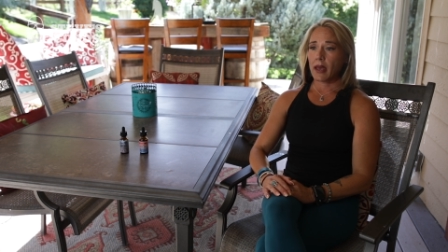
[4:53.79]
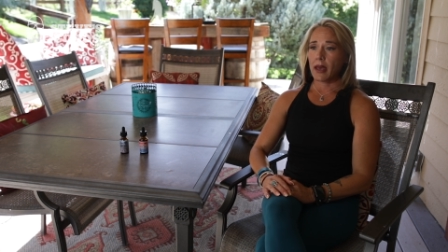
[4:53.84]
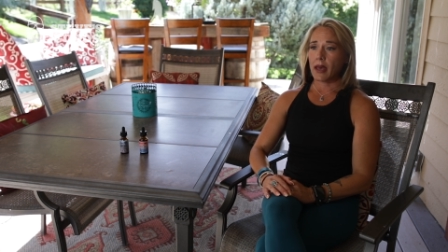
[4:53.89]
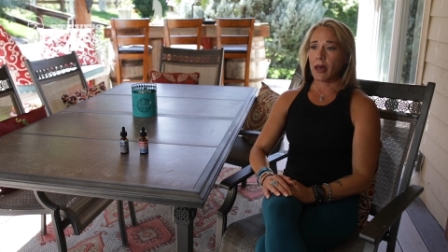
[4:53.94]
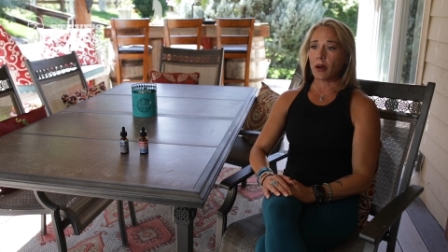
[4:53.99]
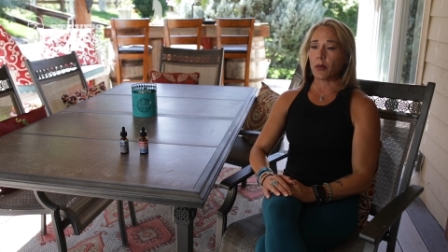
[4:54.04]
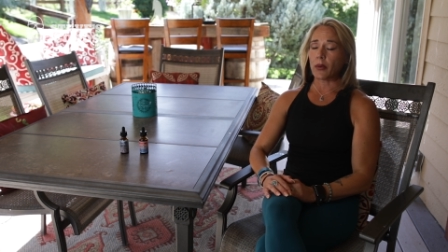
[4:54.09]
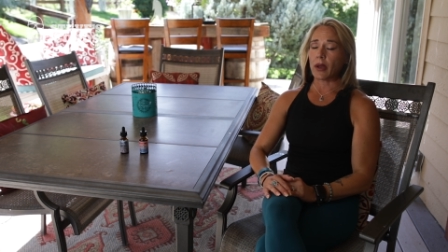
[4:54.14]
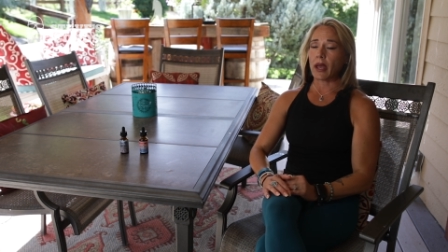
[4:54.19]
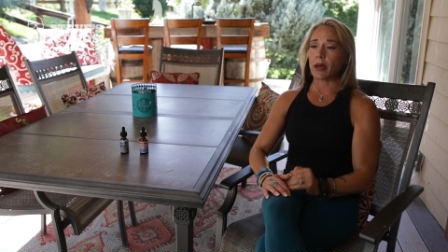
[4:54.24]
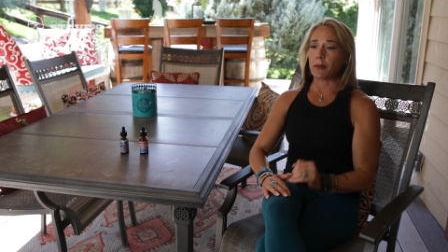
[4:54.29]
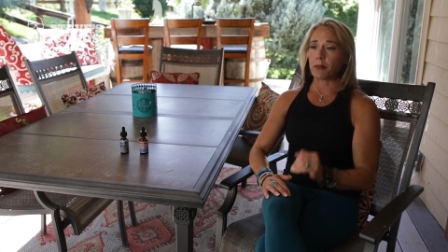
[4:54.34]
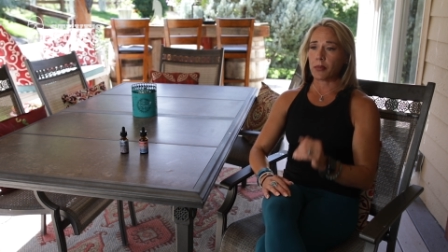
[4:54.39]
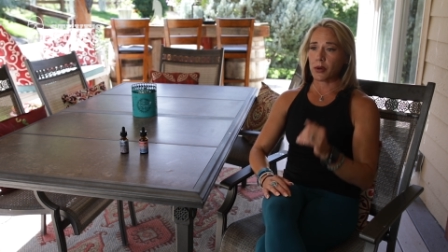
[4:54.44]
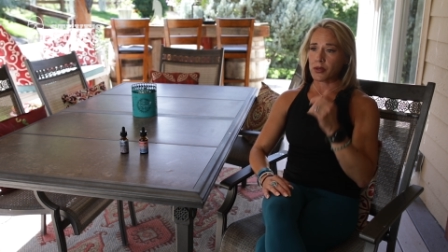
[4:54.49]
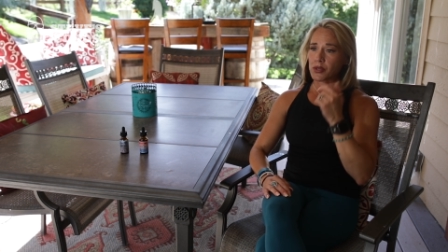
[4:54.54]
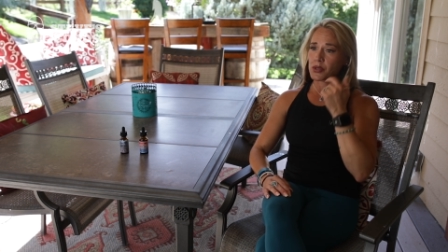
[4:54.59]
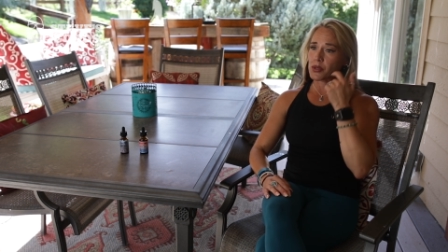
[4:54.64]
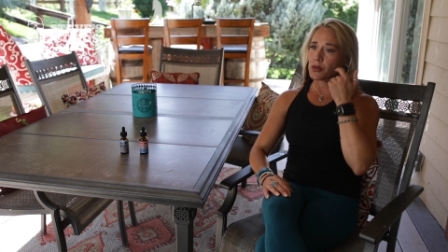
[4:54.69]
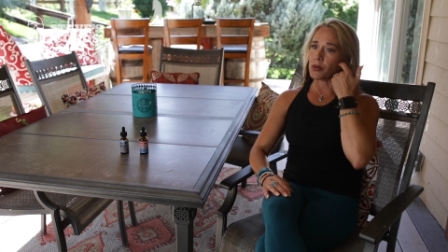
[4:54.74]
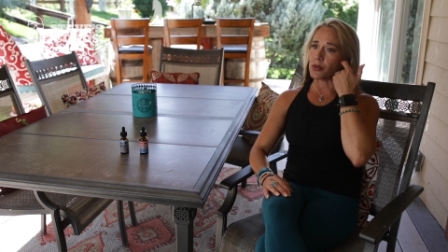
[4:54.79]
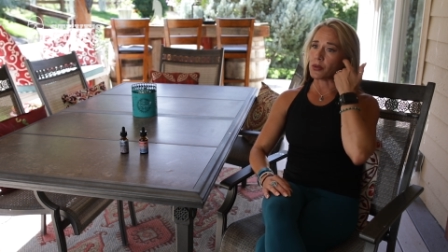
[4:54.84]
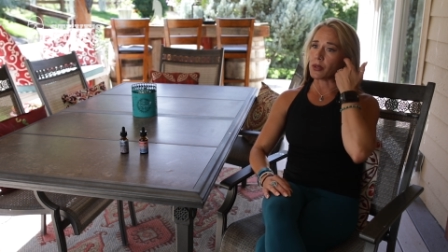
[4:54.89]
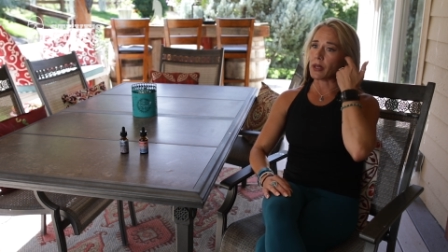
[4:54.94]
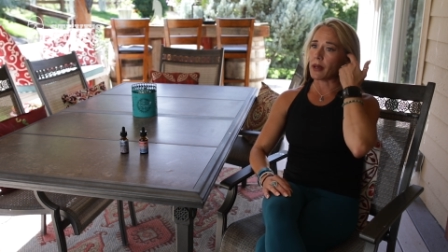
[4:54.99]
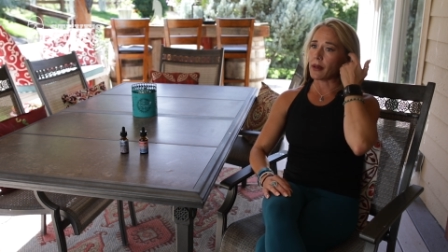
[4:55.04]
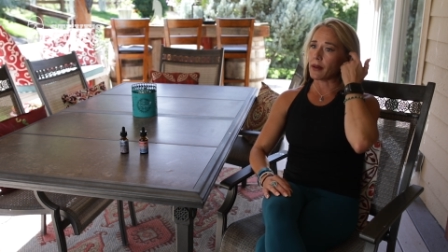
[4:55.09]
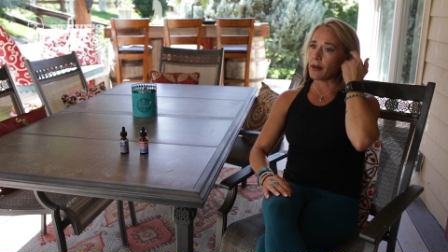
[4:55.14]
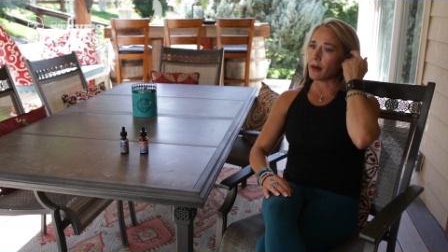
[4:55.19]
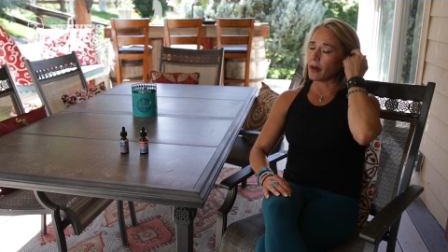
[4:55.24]
And we had pursued
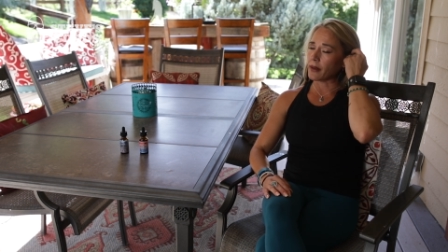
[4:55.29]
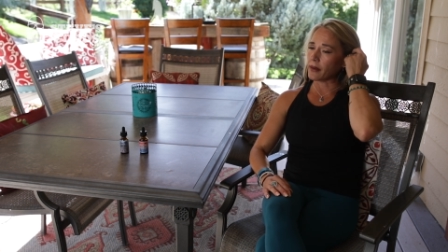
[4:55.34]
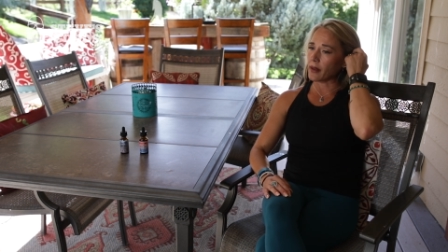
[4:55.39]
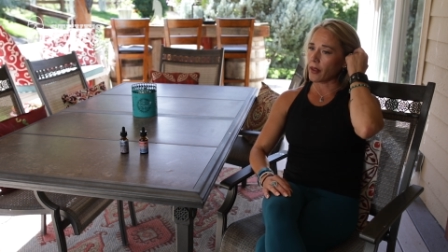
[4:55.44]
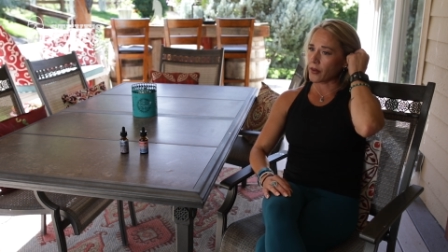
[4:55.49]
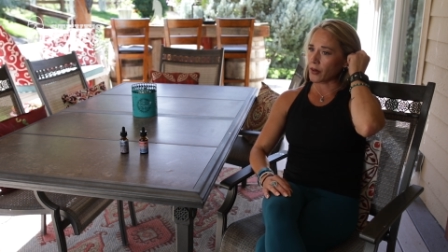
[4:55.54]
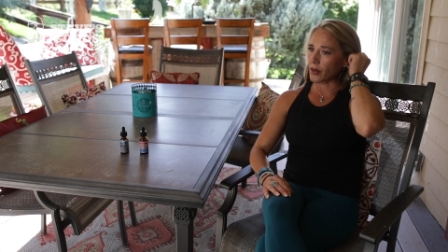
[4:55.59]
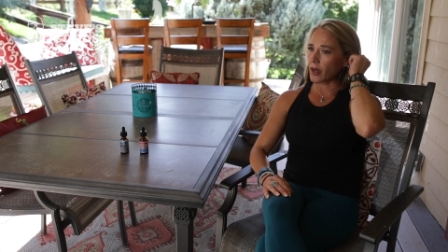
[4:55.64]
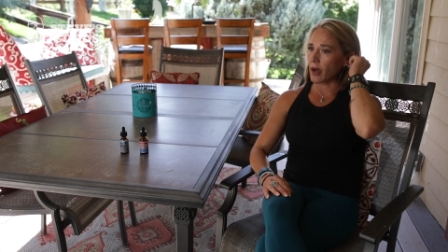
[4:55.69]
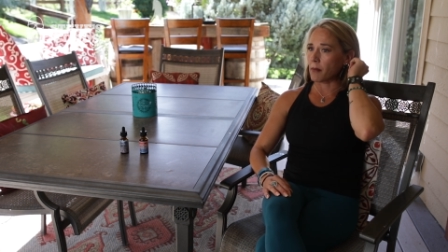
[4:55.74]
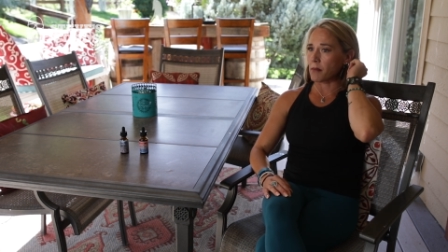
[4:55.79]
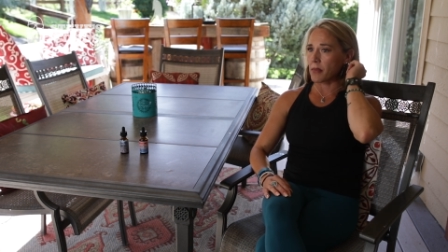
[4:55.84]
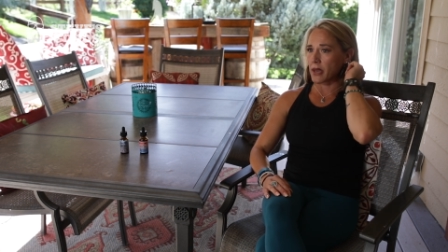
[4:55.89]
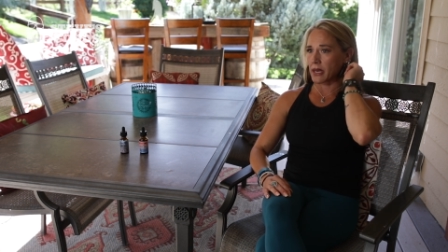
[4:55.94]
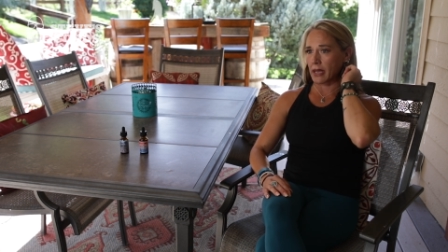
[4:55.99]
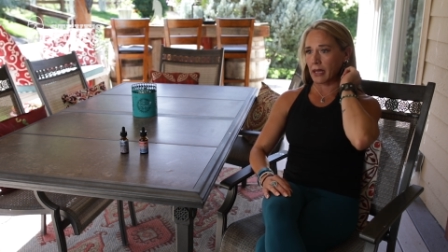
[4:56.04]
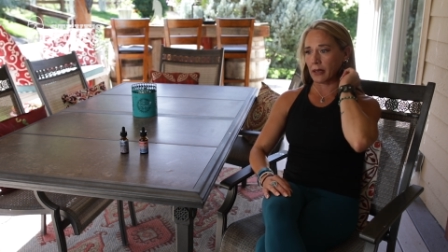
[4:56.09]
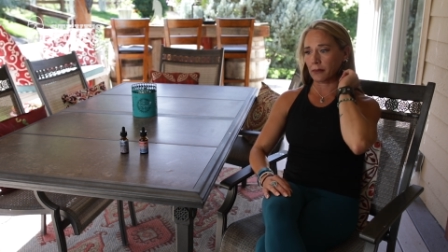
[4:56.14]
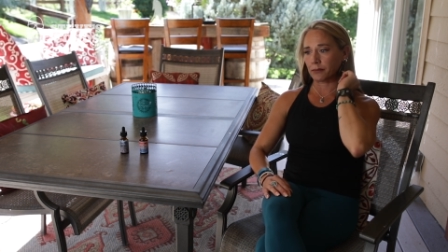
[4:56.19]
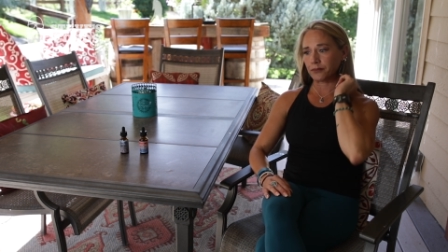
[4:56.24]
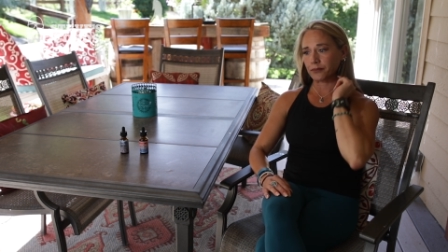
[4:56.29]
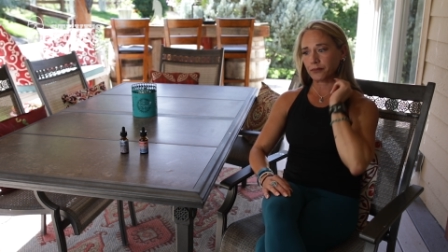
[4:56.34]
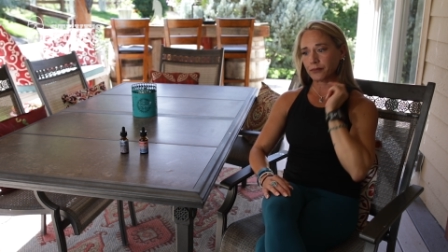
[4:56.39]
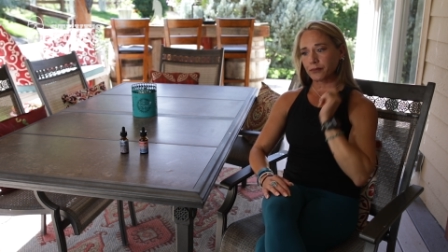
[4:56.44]
another company